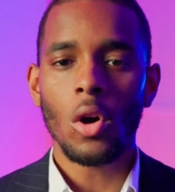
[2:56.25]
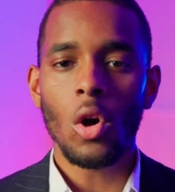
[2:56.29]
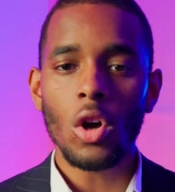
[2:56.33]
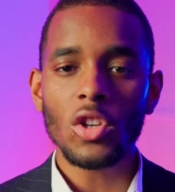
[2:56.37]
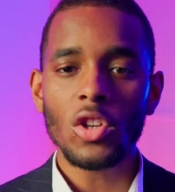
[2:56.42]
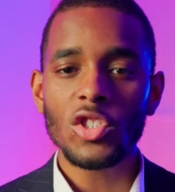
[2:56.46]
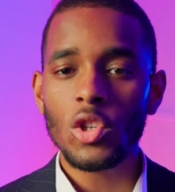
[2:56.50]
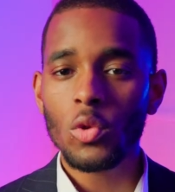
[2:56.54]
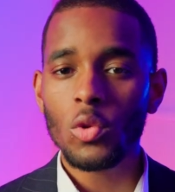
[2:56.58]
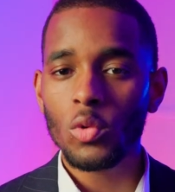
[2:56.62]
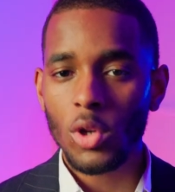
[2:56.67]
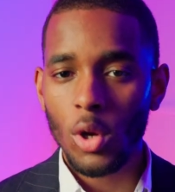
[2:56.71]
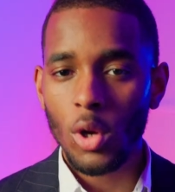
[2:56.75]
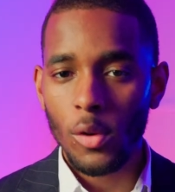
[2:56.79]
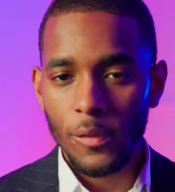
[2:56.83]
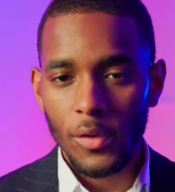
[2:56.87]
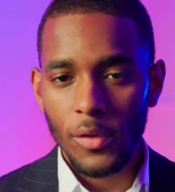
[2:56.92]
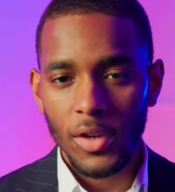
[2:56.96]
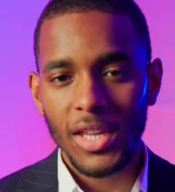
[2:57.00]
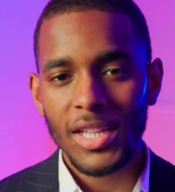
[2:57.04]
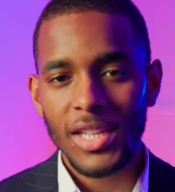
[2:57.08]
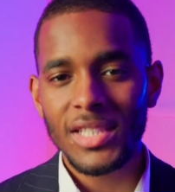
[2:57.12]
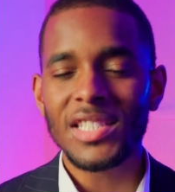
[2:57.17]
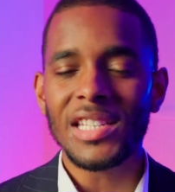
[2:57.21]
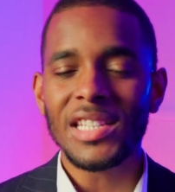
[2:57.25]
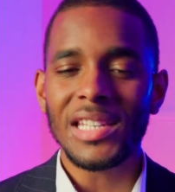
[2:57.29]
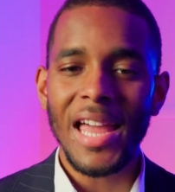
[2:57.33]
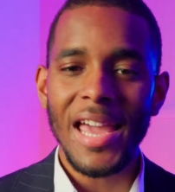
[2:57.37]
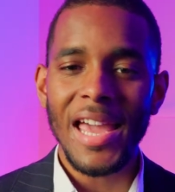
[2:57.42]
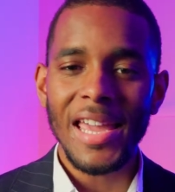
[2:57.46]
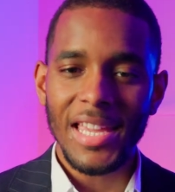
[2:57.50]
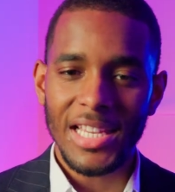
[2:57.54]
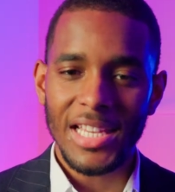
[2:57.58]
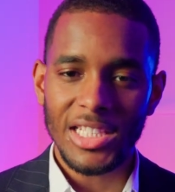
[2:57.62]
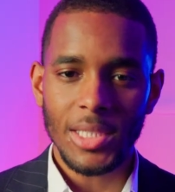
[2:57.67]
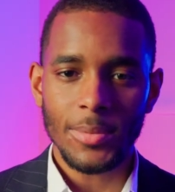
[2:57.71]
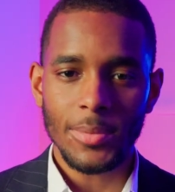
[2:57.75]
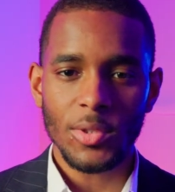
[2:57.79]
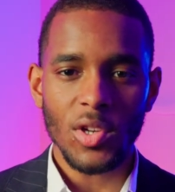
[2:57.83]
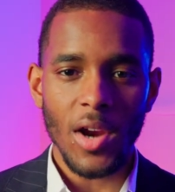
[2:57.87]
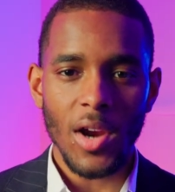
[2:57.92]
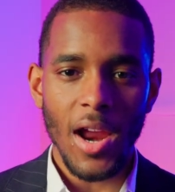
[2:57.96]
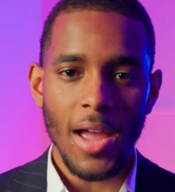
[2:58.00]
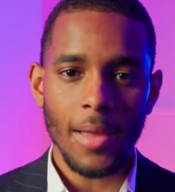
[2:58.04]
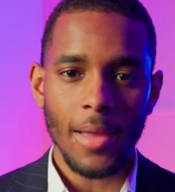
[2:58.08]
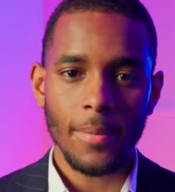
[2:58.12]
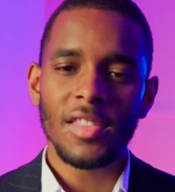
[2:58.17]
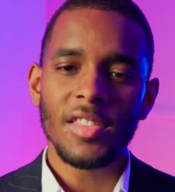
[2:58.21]
Also, don't forget to like and
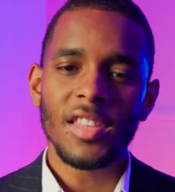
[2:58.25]
subscribe.